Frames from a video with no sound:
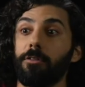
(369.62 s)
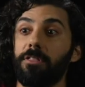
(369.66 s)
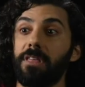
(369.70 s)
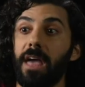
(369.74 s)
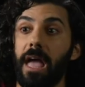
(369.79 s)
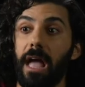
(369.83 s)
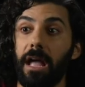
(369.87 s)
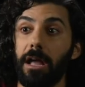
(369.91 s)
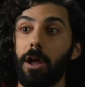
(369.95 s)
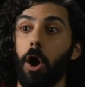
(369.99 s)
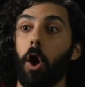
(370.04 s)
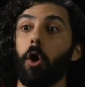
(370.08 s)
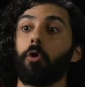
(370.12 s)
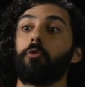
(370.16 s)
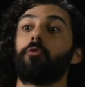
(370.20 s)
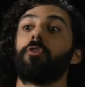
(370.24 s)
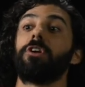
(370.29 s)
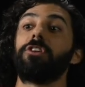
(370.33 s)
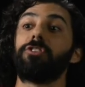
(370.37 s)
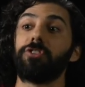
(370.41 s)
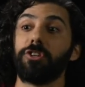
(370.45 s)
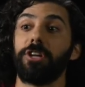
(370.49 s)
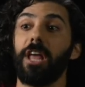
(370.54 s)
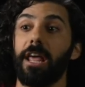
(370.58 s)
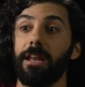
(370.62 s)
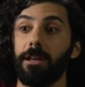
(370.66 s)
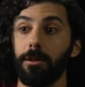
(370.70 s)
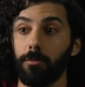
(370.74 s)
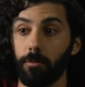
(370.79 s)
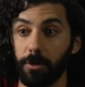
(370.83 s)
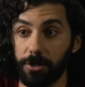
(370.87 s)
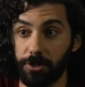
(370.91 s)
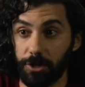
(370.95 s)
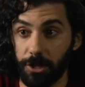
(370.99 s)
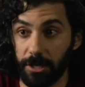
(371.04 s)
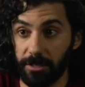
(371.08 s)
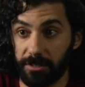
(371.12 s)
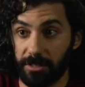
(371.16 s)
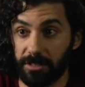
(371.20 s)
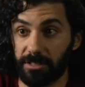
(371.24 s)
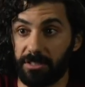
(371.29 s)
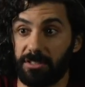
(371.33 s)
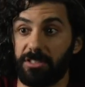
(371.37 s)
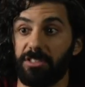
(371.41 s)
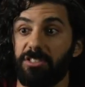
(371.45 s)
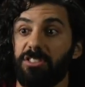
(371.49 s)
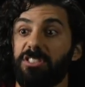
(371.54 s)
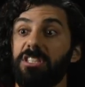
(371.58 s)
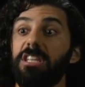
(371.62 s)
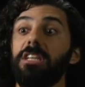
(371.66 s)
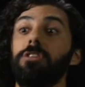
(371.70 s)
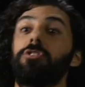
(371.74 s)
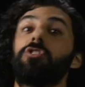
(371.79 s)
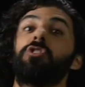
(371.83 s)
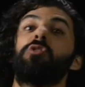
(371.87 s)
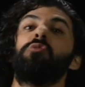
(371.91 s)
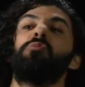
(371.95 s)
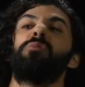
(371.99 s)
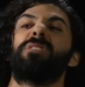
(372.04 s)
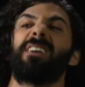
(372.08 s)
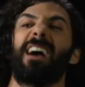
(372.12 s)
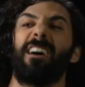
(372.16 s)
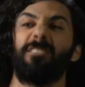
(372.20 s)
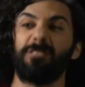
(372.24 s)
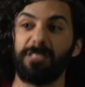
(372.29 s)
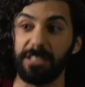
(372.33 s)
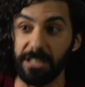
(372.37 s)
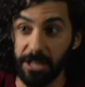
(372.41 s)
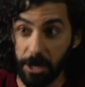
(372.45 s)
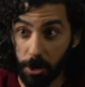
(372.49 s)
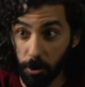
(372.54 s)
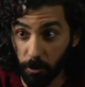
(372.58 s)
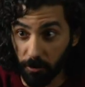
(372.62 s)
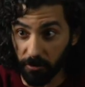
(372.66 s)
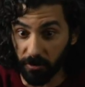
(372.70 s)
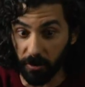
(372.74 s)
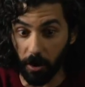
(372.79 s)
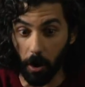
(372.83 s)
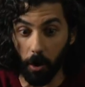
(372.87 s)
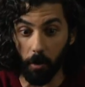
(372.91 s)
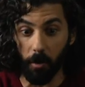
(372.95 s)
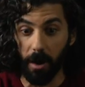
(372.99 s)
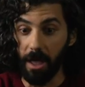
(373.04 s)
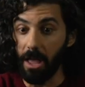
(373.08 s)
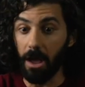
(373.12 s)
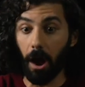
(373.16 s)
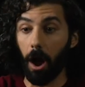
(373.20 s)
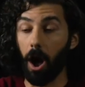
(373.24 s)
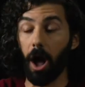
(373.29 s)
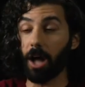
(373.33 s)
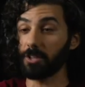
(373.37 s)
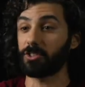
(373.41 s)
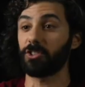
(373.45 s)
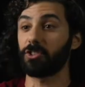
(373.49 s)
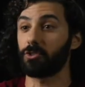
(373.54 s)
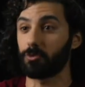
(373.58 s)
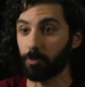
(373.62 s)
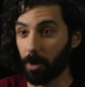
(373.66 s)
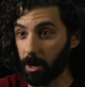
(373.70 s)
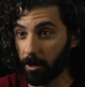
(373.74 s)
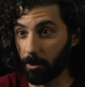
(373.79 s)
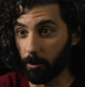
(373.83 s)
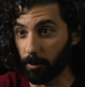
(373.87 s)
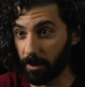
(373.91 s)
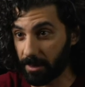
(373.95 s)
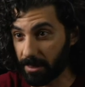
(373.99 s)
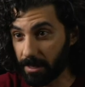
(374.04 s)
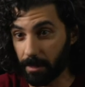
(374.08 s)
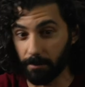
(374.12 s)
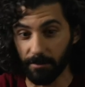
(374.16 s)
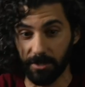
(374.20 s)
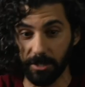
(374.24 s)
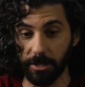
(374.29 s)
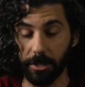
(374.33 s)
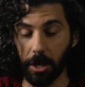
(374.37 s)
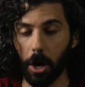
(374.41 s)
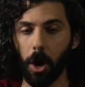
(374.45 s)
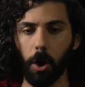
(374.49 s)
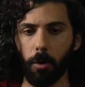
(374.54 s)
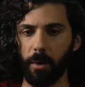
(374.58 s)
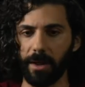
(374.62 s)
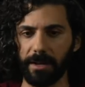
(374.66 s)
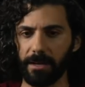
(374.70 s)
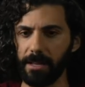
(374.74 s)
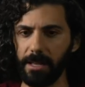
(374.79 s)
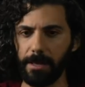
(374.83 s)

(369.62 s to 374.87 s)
they originated with Jesus, to see 2,000 years ago us struggle with them, to go